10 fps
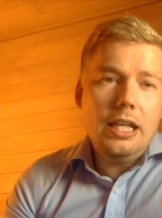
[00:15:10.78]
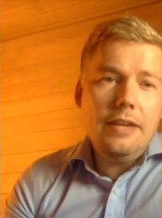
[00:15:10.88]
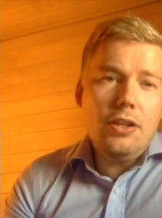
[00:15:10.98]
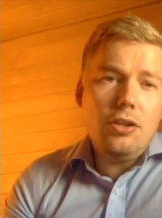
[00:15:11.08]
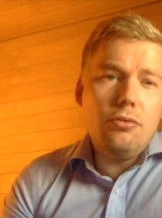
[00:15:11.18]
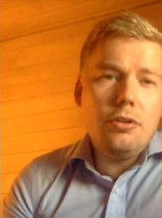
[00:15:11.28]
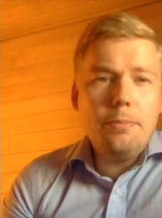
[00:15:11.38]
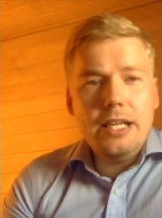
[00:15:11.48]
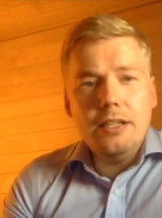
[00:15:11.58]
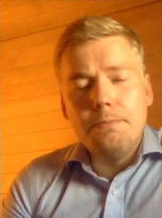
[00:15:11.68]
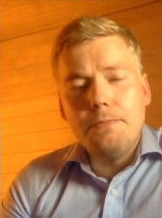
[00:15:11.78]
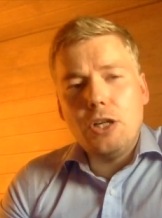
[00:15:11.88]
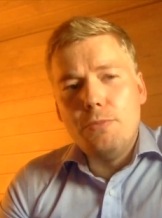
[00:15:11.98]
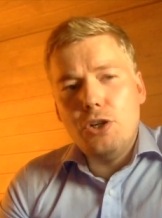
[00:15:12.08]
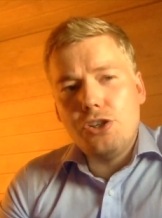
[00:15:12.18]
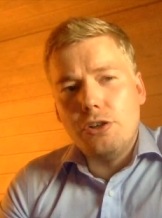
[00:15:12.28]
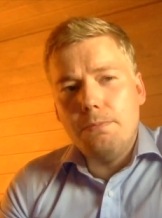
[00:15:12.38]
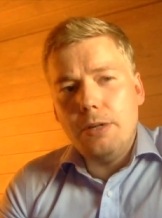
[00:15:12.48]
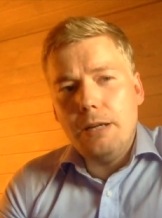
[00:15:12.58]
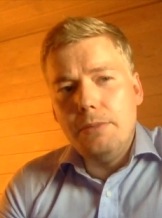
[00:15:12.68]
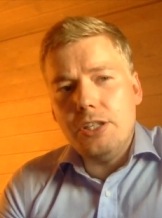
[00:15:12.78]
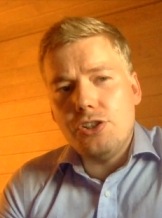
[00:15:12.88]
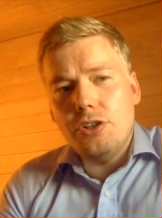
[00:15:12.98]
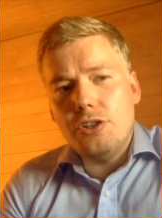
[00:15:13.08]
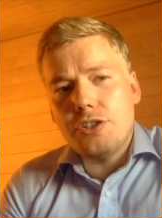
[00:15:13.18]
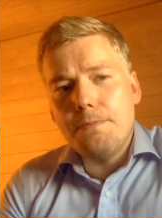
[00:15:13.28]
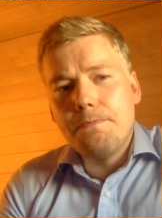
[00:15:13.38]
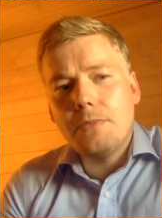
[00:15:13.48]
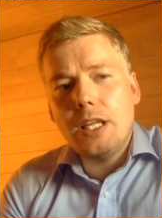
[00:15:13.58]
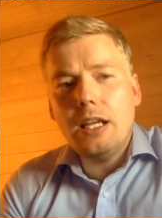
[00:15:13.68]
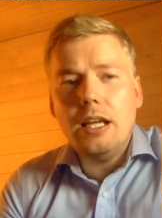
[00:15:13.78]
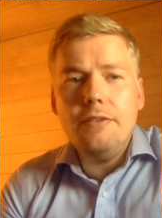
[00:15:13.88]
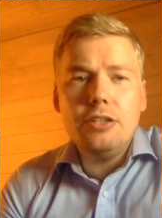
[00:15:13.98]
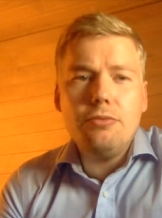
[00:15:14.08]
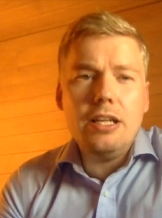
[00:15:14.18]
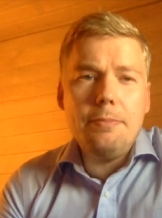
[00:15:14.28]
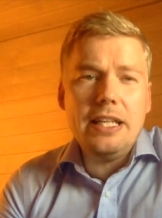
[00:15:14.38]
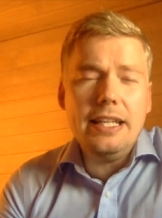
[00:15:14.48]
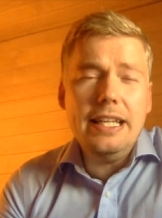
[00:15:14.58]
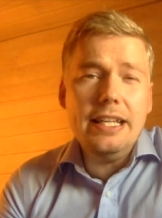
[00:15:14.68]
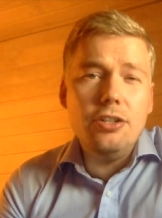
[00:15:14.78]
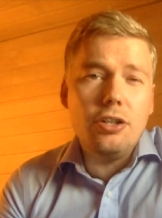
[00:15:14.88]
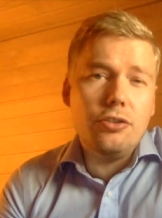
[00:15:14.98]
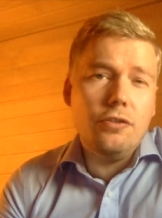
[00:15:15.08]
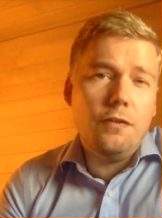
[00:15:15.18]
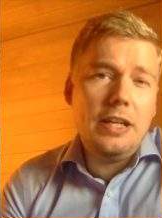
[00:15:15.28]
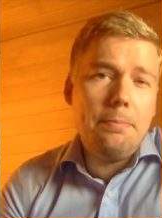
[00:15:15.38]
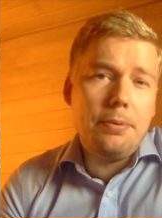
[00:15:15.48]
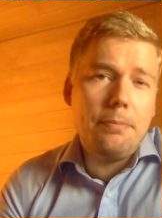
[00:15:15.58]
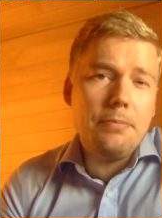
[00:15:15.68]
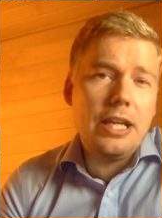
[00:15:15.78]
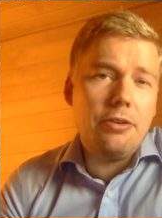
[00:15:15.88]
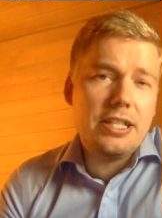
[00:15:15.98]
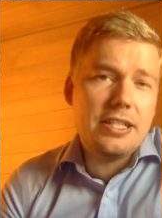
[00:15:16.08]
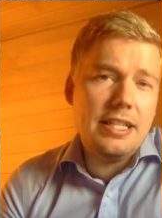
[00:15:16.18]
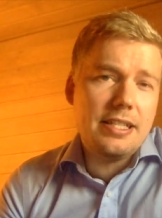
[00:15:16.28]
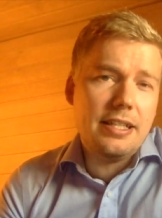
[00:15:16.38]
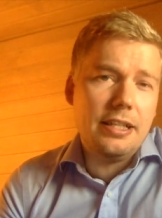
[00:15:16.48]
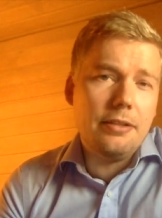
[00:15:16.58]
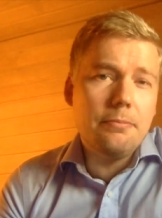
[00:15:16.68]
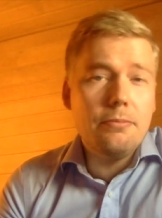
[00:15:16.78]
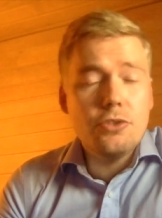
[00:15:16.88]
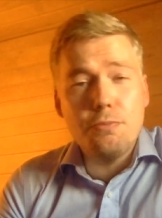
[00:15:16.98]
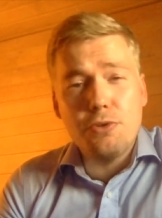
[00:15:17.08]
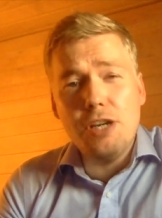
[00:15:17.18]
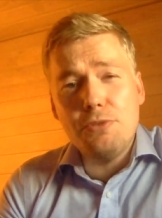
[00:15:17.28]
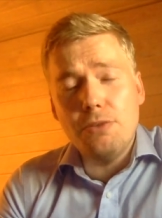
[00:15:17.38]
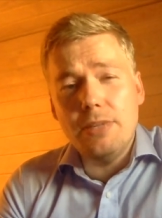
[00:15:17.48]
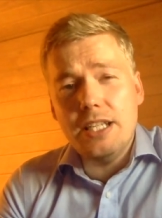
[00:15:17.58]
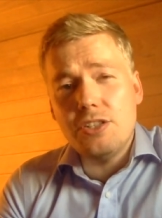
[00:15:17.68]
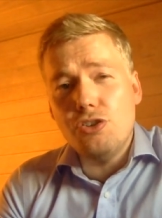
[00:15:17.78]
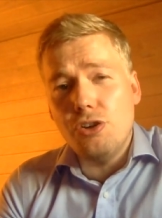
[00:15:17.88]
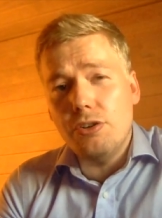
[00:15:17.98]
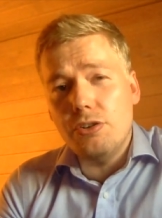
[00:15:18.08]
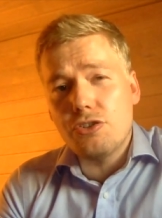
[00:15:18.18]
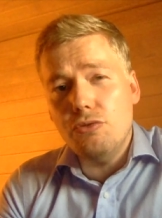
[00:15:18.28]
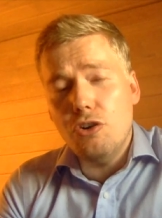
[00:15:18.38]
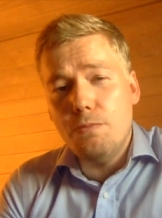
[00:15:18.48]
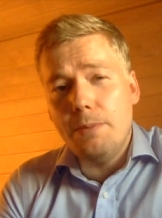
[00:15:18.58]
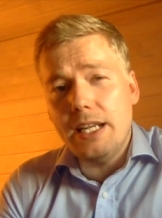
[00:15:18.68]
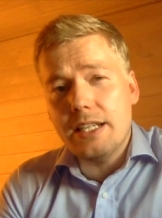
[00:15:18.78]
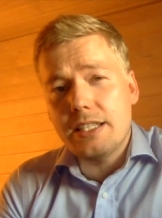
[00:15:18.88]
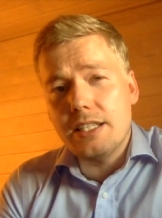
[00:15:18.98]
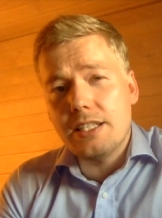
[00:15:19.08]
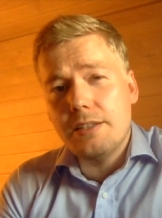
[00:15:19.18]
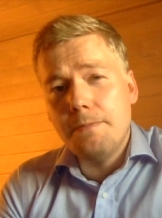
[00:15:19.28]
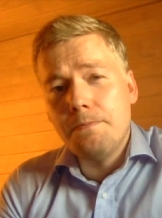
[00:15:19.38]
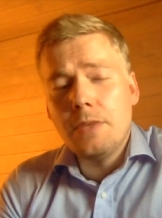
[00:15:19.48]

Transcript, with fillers: Even though the big commercial publishers haven't really been eager to flip their existing subscription-based journals to open access,